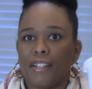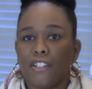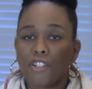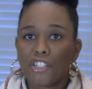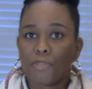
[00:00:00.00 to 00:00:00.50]
And
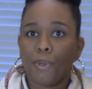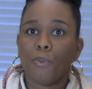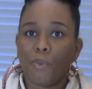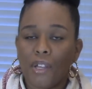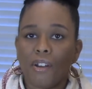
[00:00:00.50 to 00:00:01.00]
you can just put
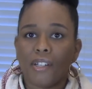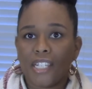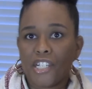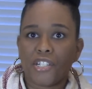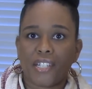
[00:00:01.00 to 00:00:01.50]
one on
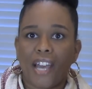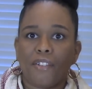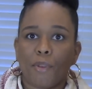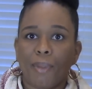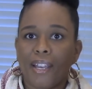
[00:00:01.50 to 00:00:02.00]
each side of
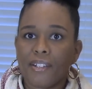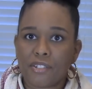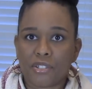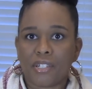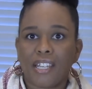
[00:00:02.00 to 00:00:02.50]
the bed,
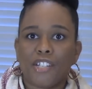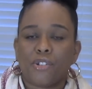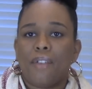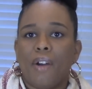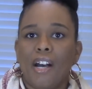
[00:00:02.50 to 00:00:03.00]
just in case you
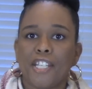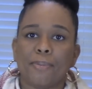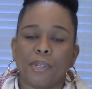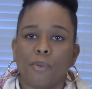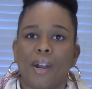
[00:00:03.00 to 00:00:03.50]
have a
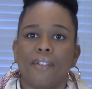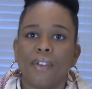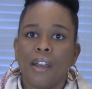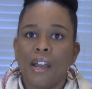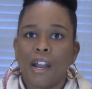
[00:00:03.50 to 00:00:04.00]
husband and
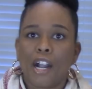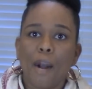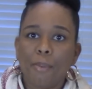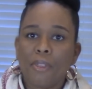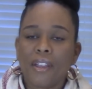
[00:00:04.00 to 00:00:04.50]
wife
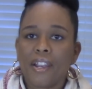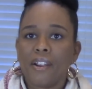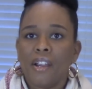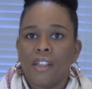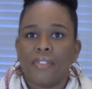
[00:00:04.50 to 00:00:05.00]
couple there.